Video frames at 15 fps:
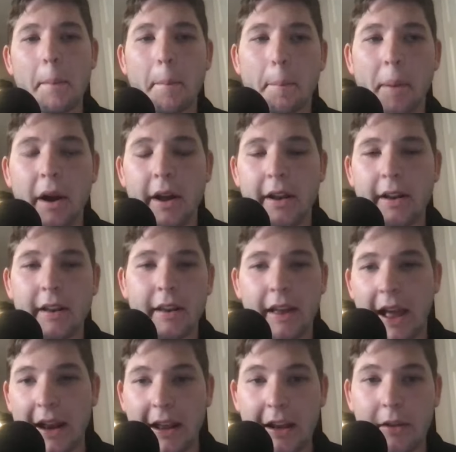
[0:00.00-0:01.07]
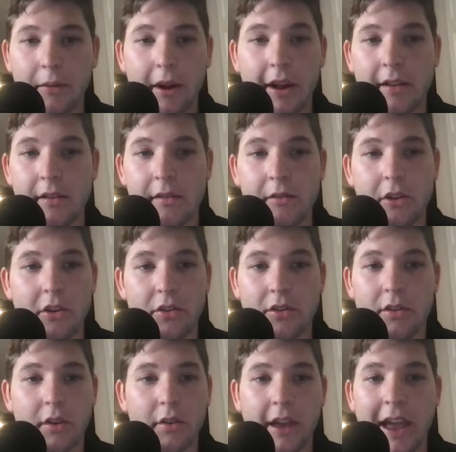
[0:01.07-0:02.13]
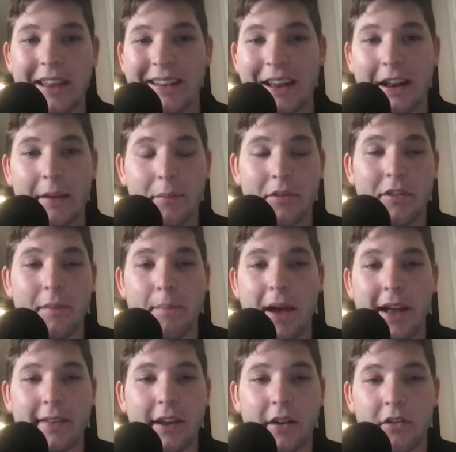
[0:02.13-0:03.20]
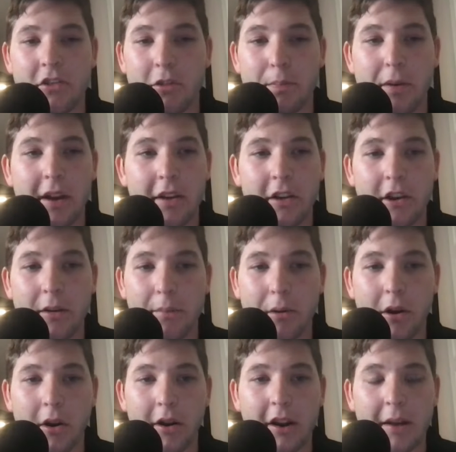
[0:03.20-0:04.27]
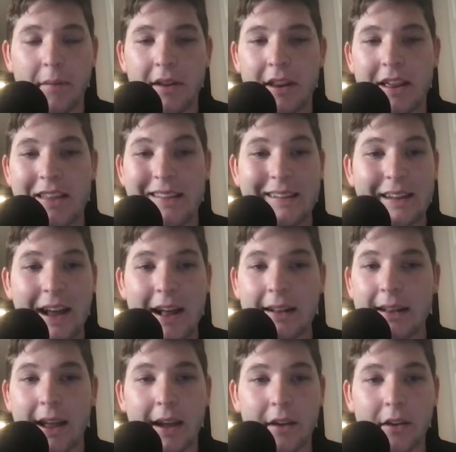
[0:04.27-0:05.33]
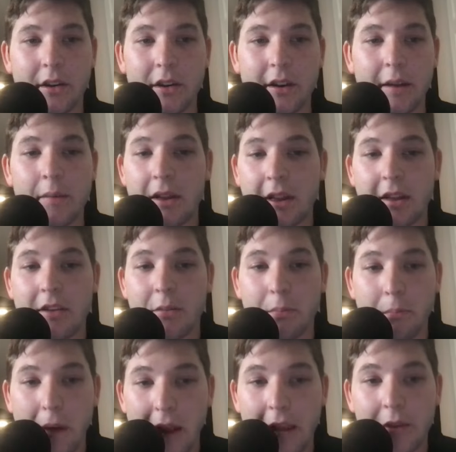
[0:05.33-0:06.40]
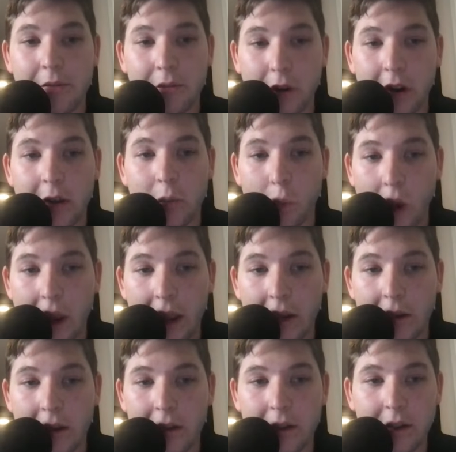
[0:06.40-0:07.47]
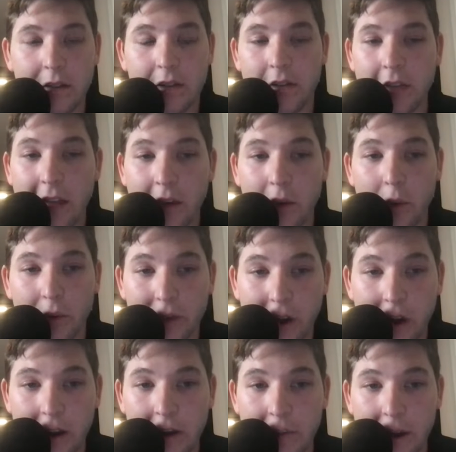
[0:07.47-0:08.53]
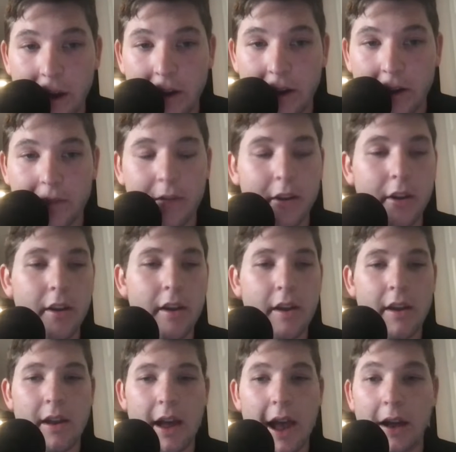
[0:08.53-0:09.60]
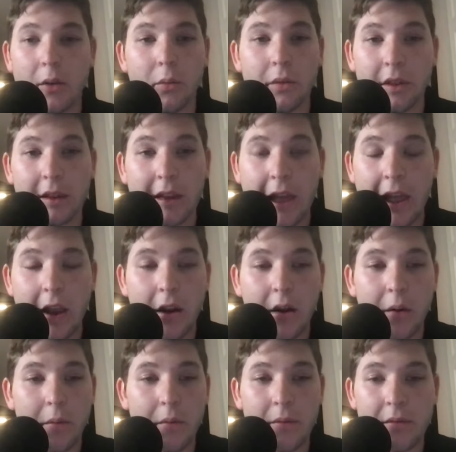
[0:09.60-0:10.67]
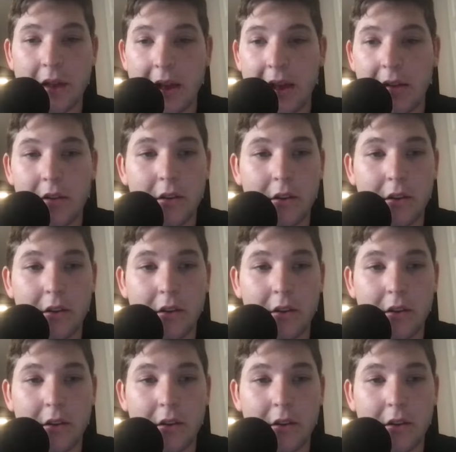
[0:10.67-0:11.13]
But at any rate, you still can't let him sit back there and just pick you apart. I mean, he's not that good. I mean, he's Mike freaking White. That's exactly what we're talking about here. I don't really care that,